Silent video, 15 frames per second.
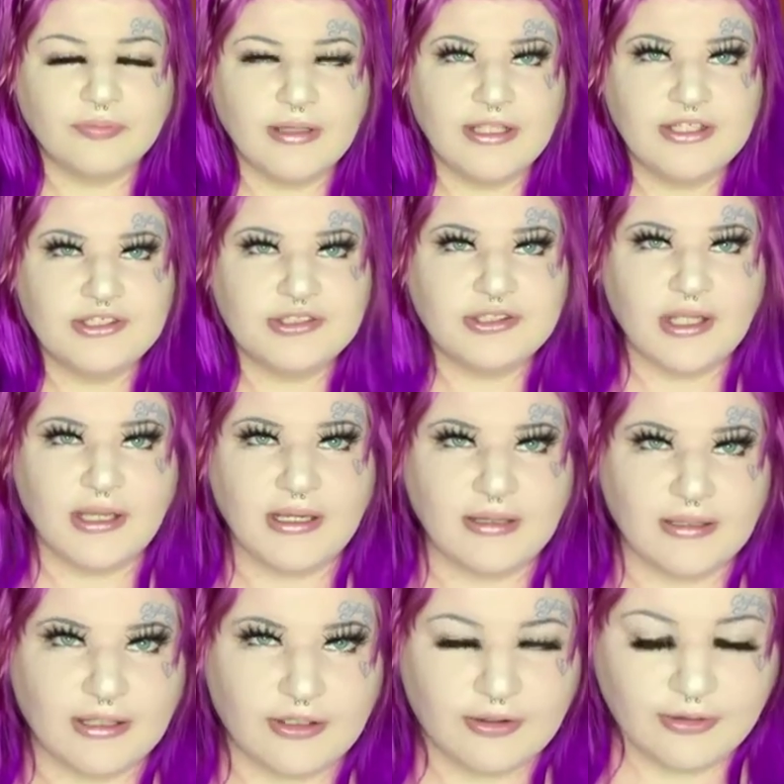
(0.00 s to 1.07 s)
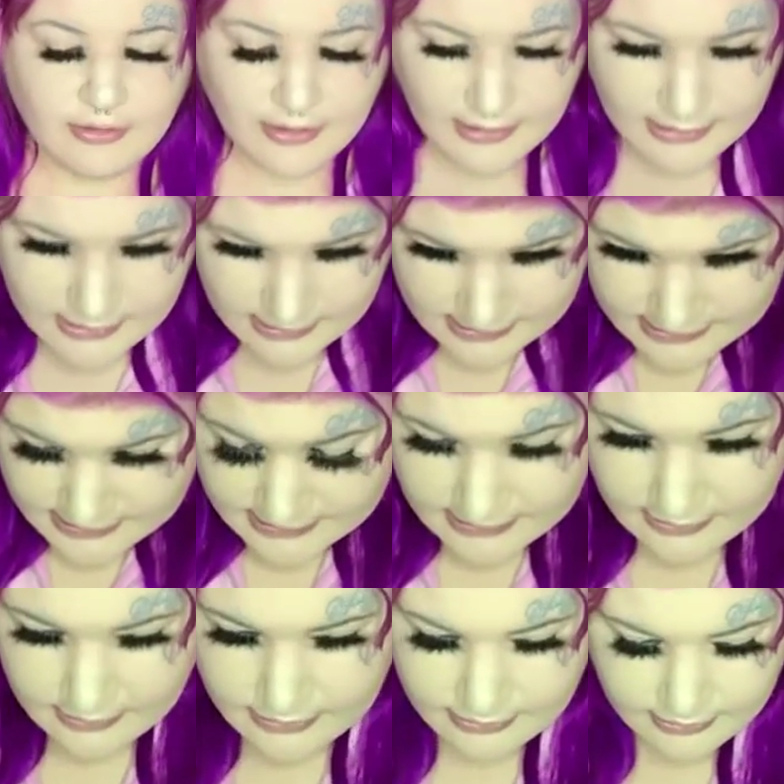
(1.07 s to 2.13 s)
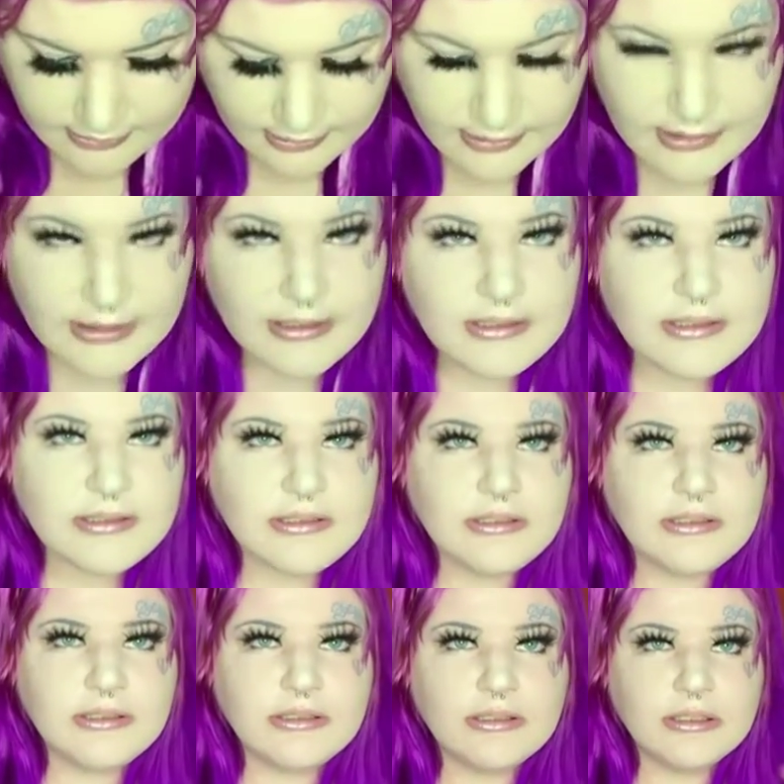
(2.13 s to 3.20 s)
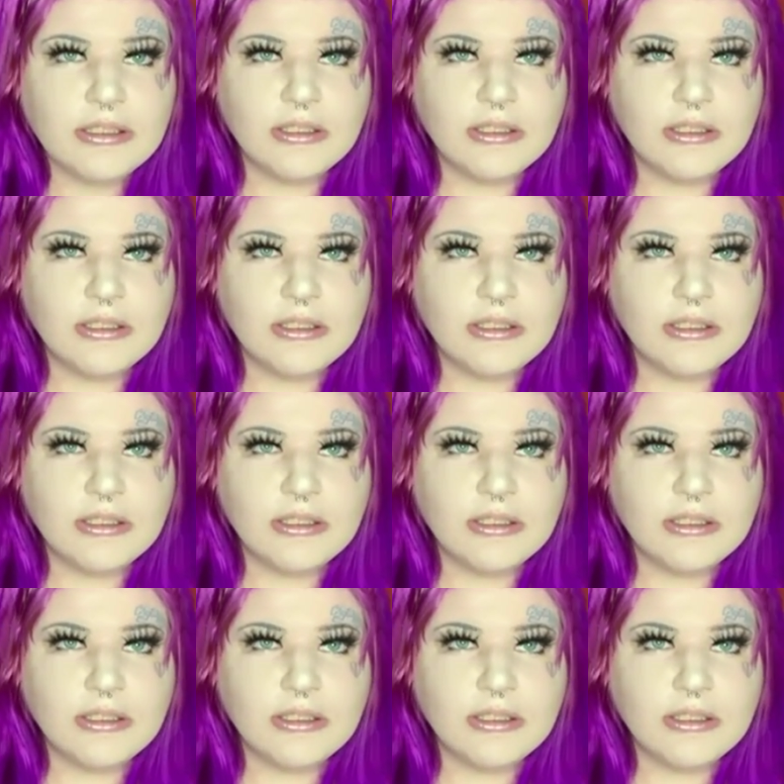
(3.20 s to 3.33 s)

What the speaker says: He's shedding like crazy. Are you crazy?